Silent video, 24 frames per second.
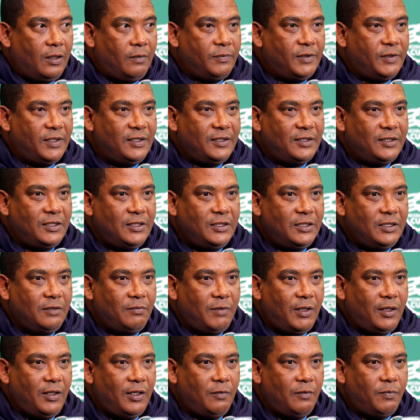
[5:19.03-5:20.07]

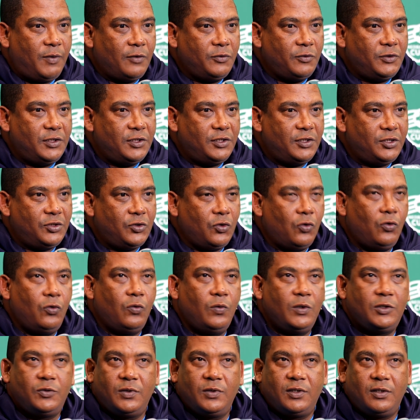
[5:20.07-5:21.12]
decision-making process is
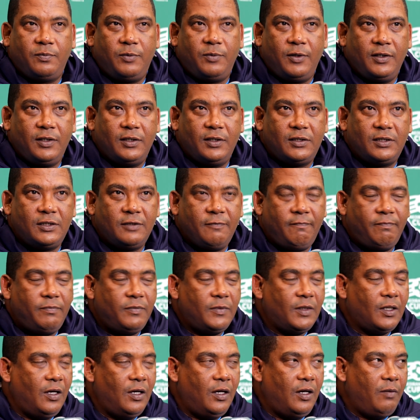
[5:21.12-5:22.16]
always with the players.
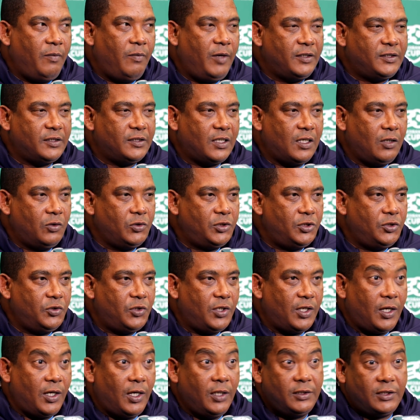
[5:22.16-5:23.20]
As a coach, you
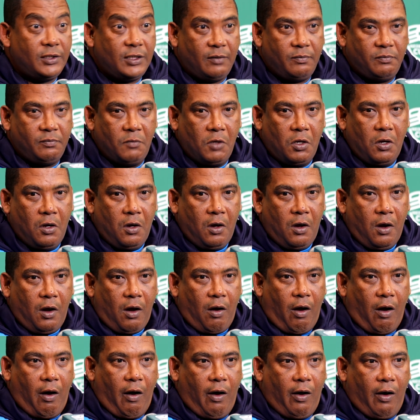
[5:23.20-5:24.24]
create some
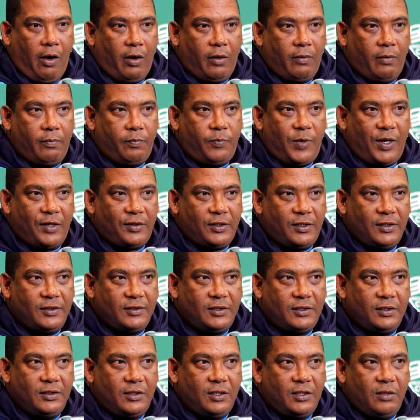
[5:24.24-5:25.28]

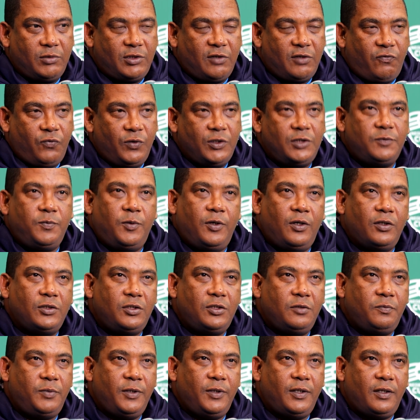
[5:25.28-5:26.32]
patterns in terms of which pass
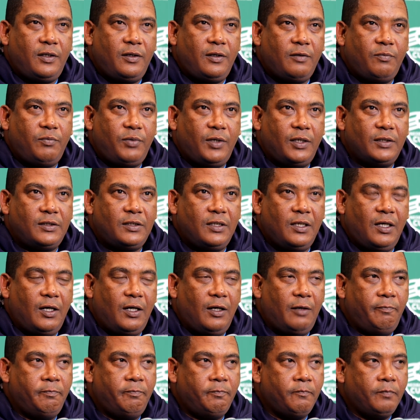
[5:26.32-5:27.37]
to pick. But
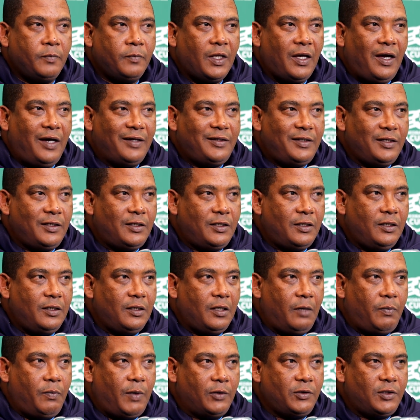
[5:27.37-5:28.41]
I think
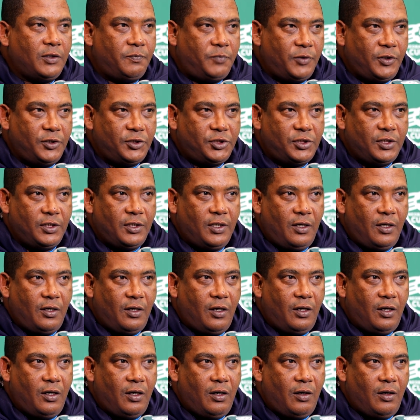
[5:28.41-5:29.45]
about the pressure
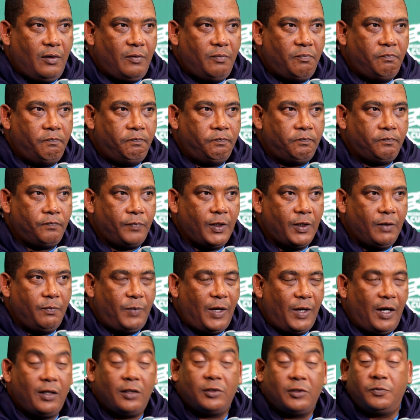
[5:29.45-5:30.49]

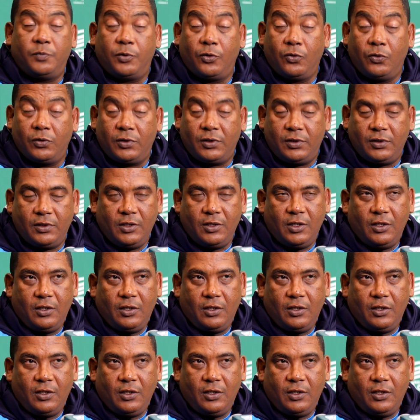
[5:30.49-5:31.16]
Pirates brought,